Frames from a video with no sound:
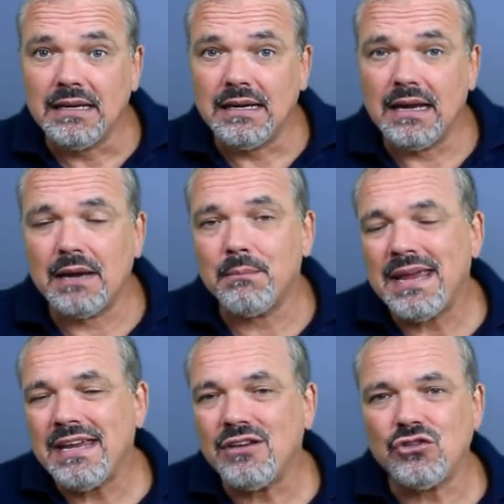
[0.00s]
and
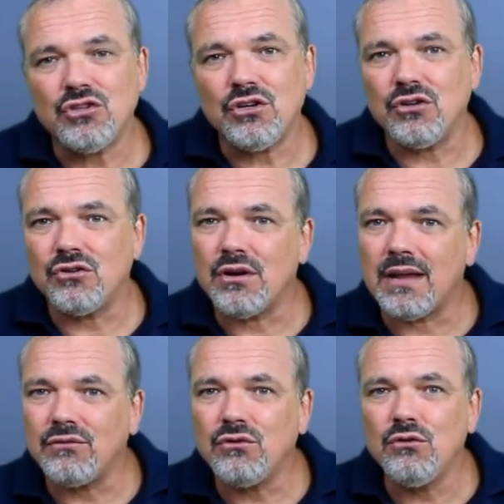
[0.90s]
making sure you don't
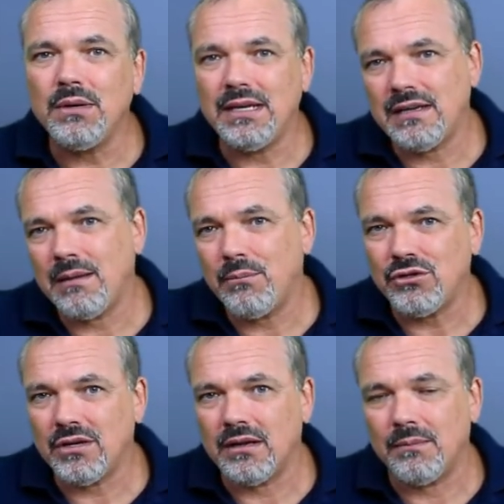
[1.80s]
have too many
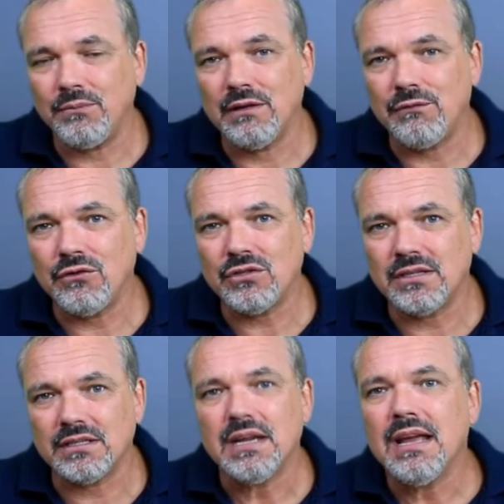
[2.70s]
temperature
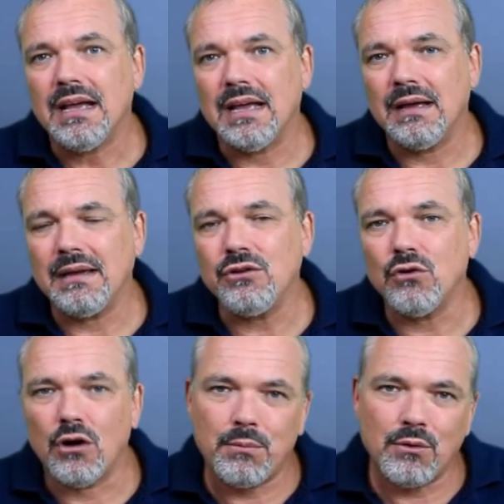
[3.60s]
differences in
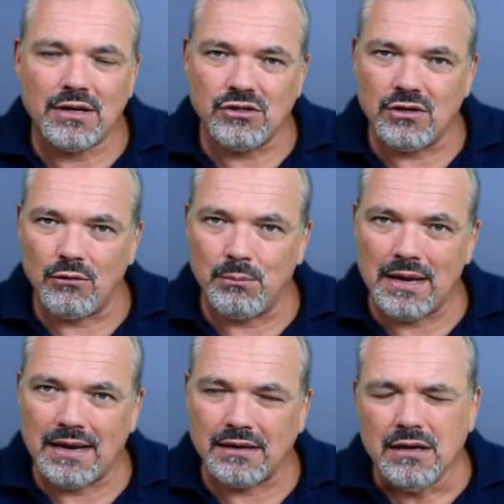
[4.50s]
your operational
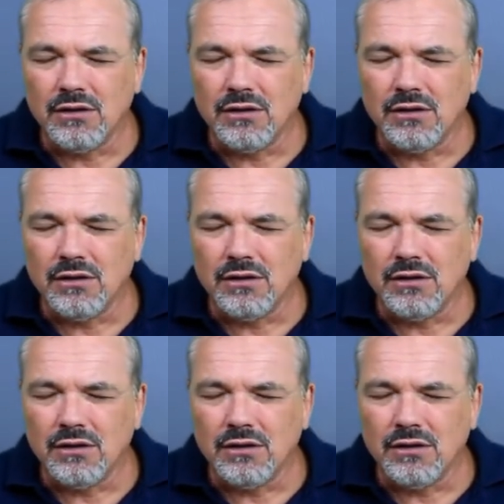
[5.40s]
plan.